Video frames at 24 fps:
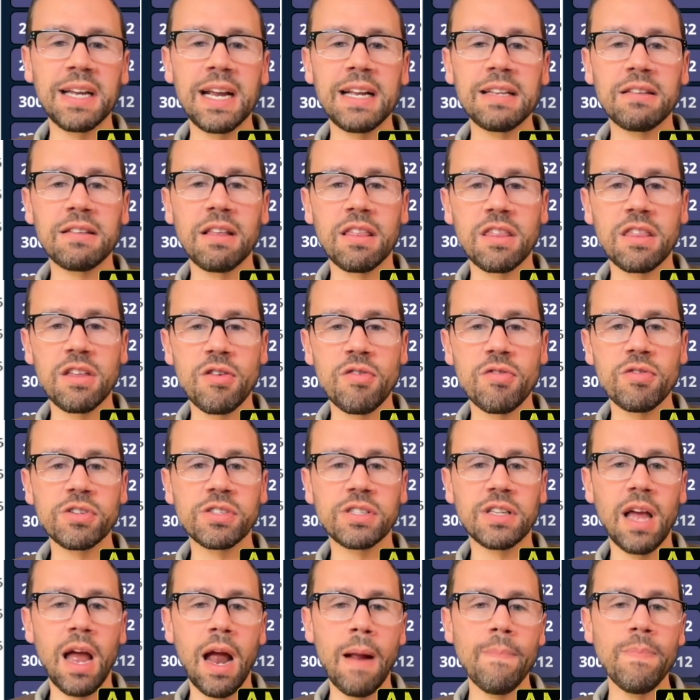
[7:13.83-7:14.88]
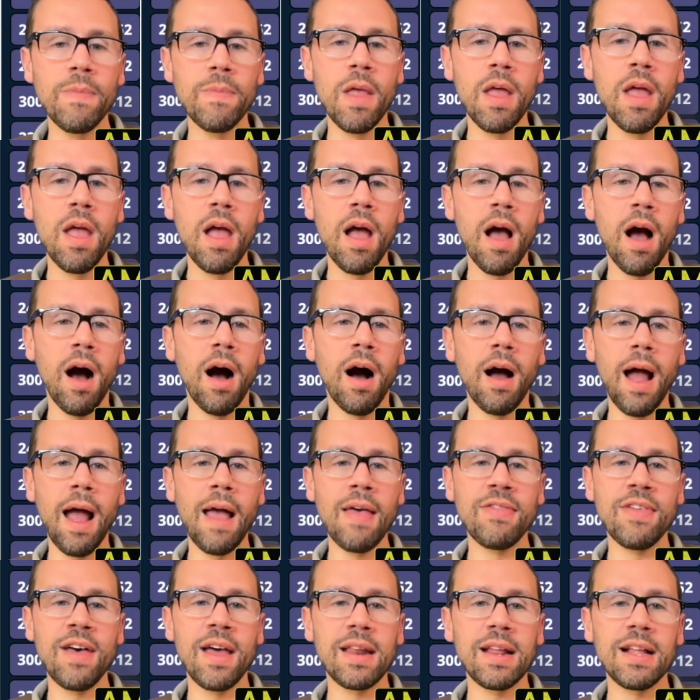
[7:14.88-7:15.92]
into Thursday.
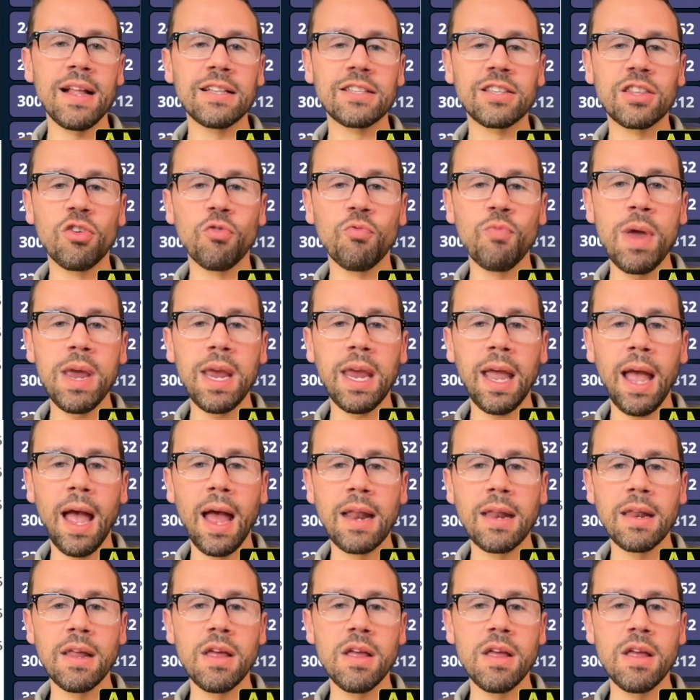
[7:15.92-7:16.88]
And then into the weekend,